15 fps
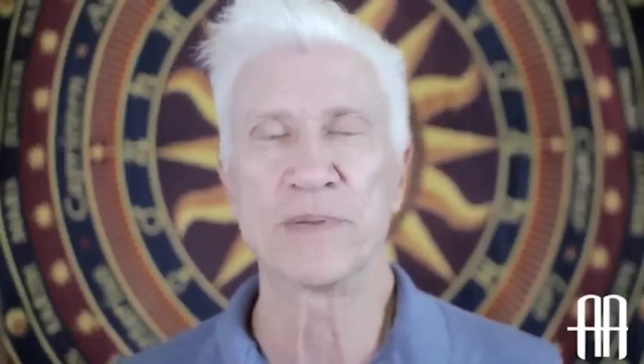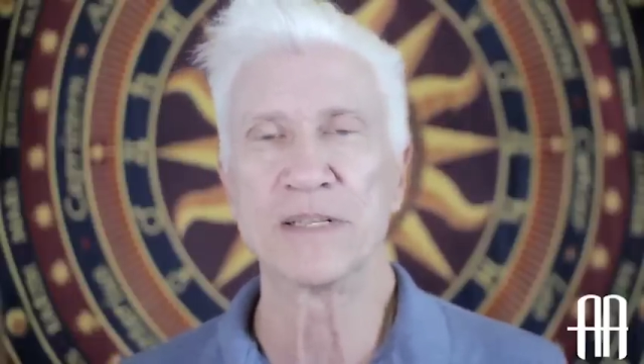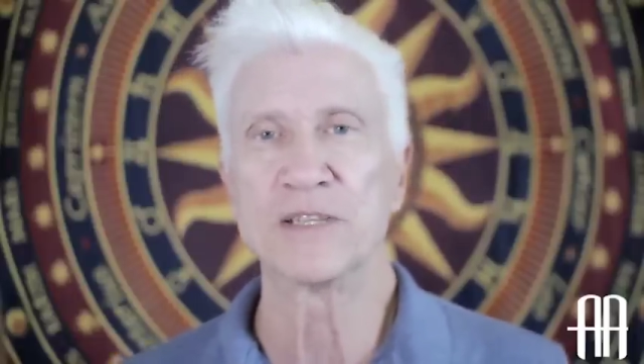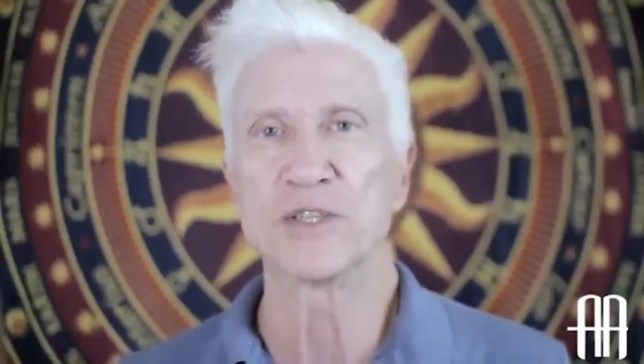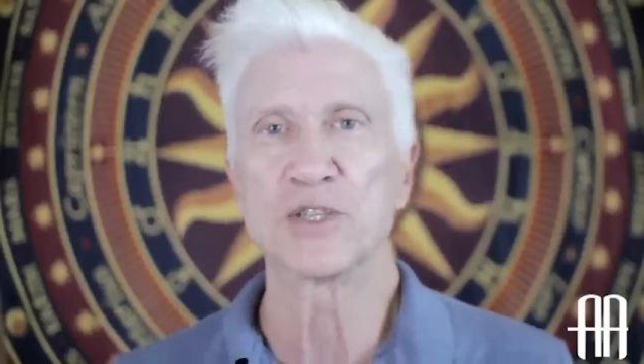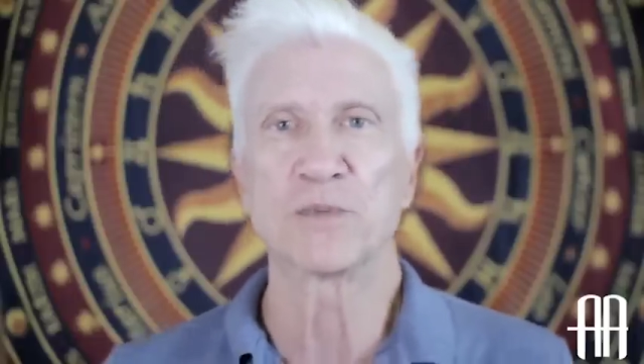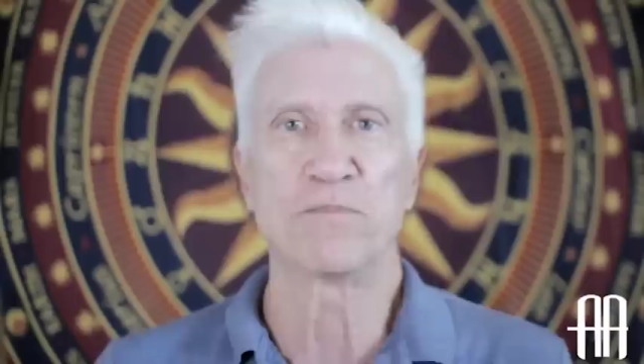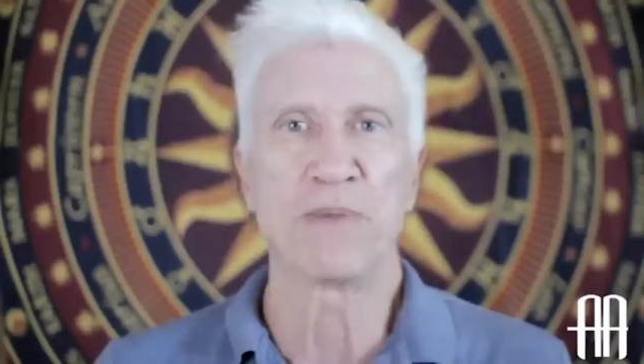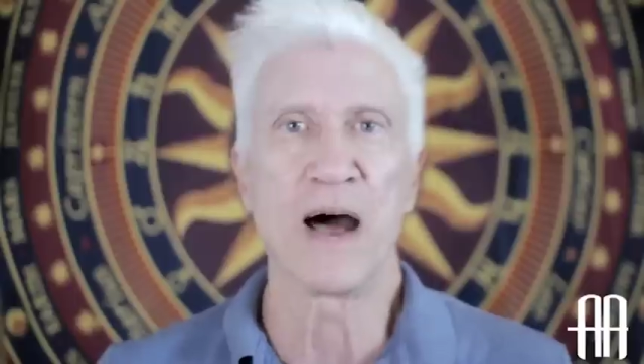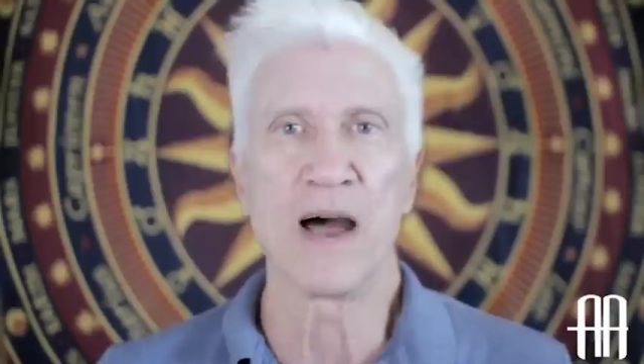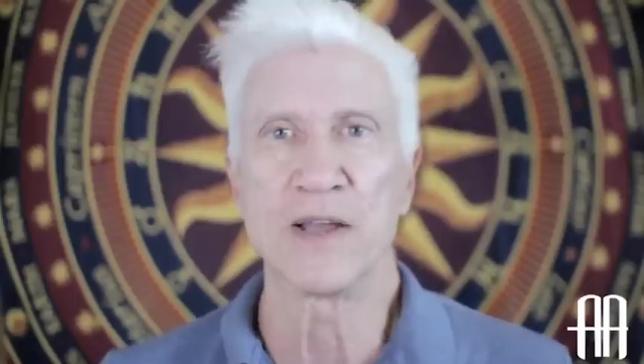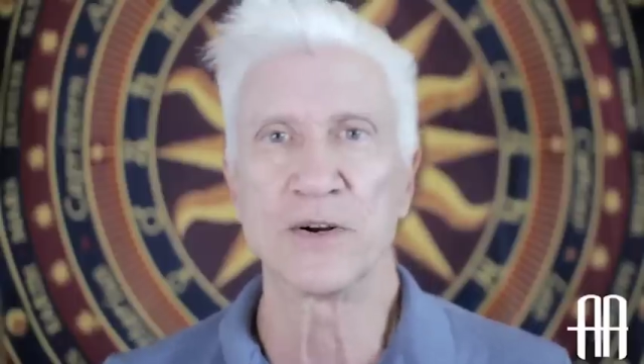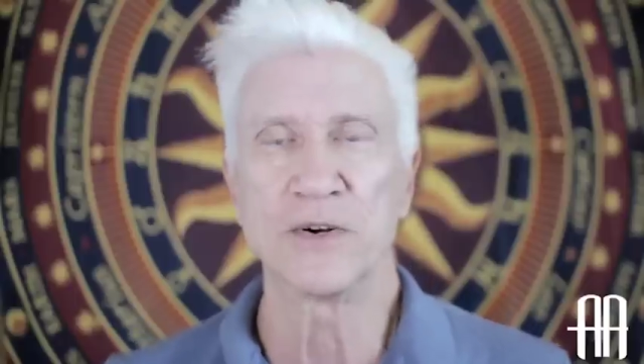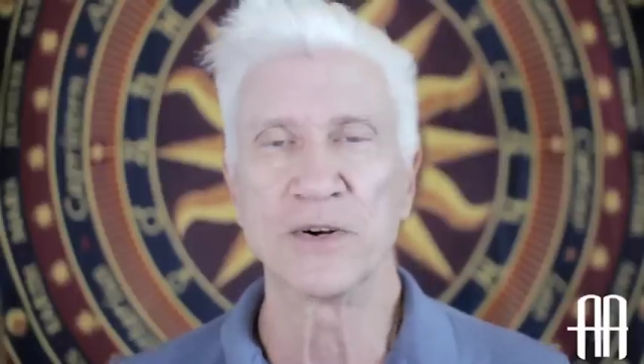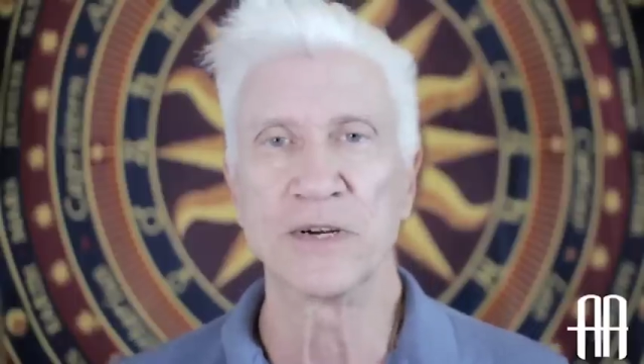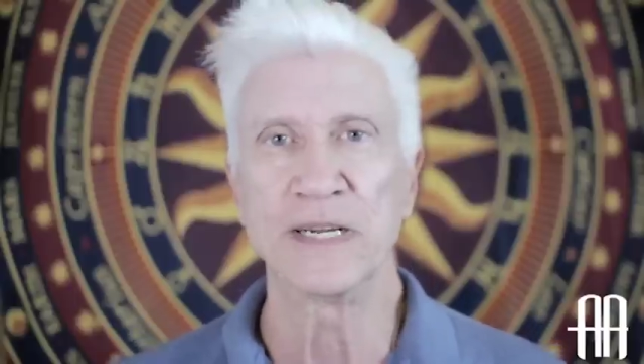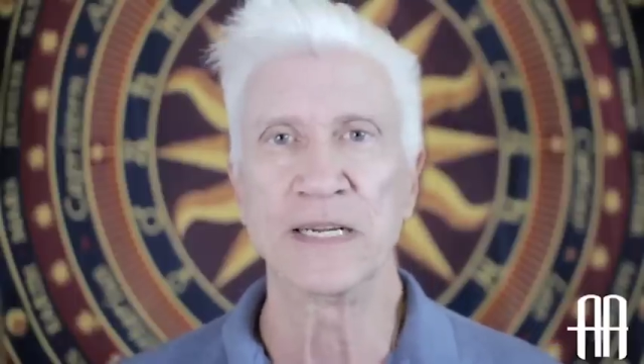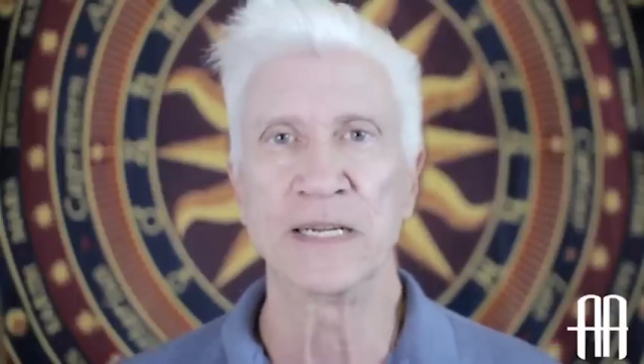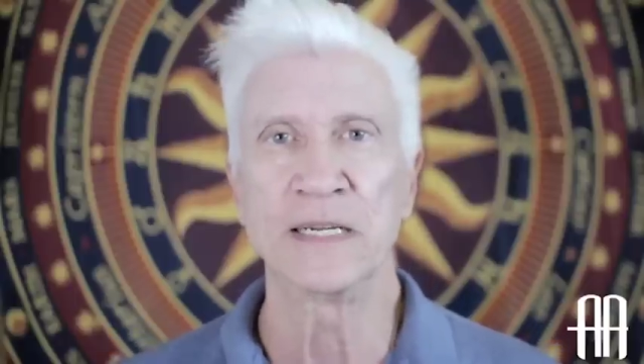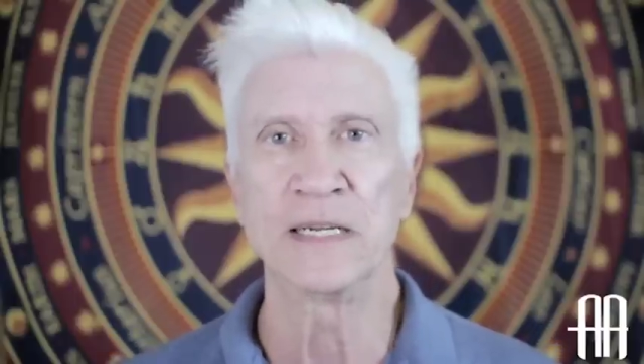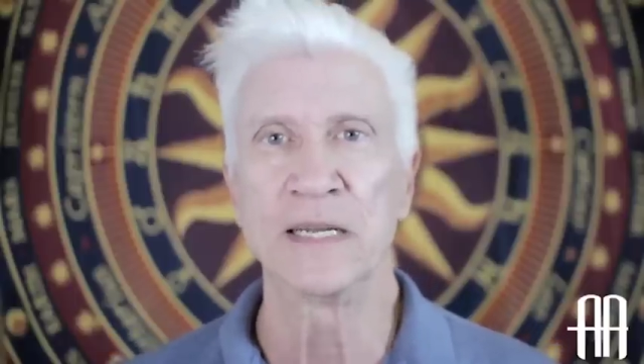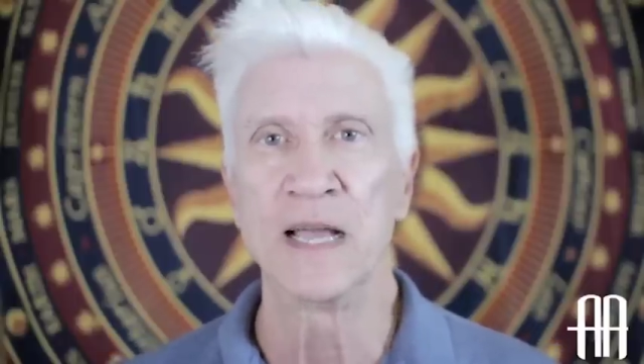
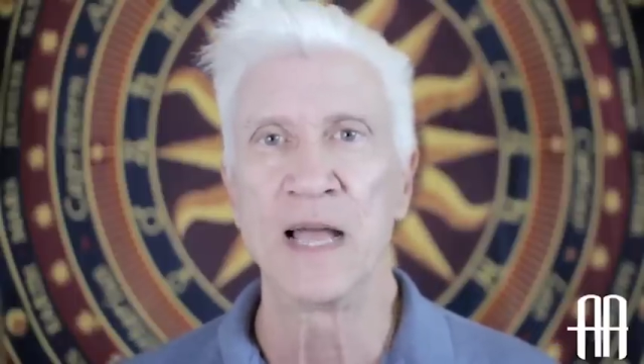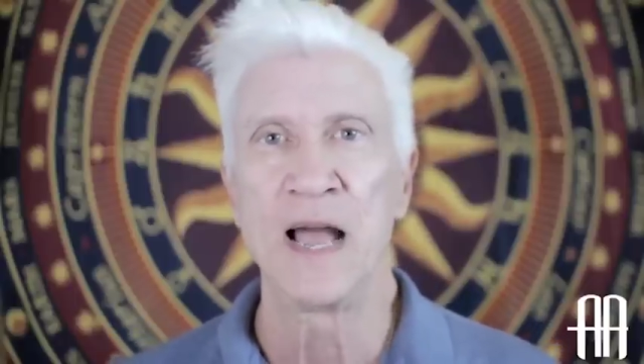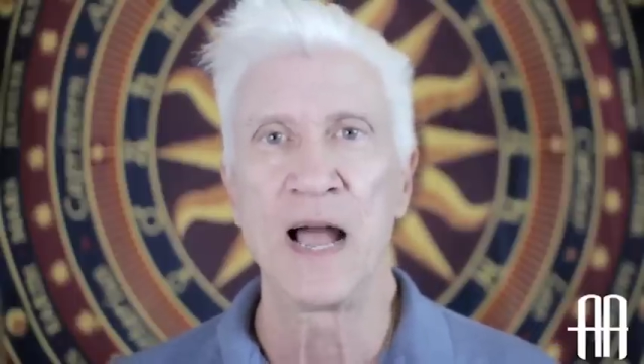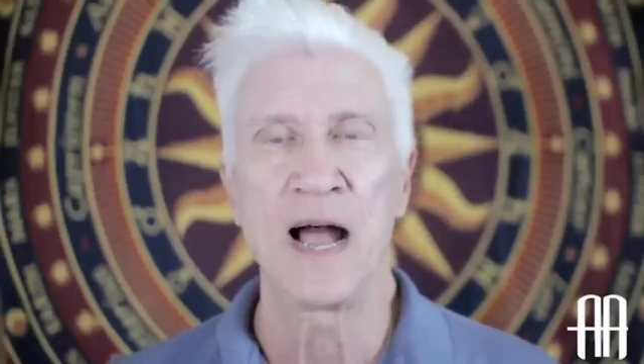inspiring,